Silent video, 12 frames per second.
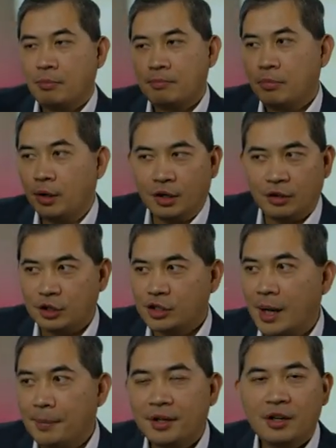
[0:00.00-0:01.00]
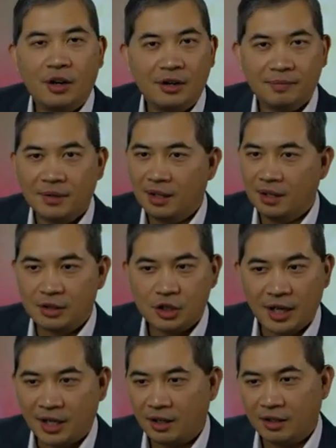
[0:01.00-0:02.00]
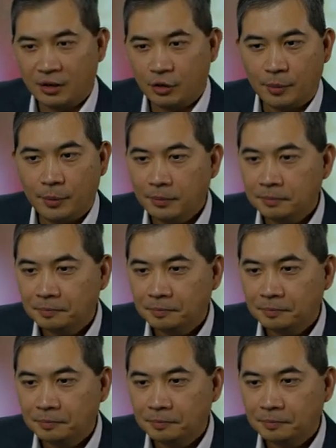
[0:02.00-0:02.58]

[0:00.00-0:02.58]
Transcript: Put it in your shopping cart and check out like normal.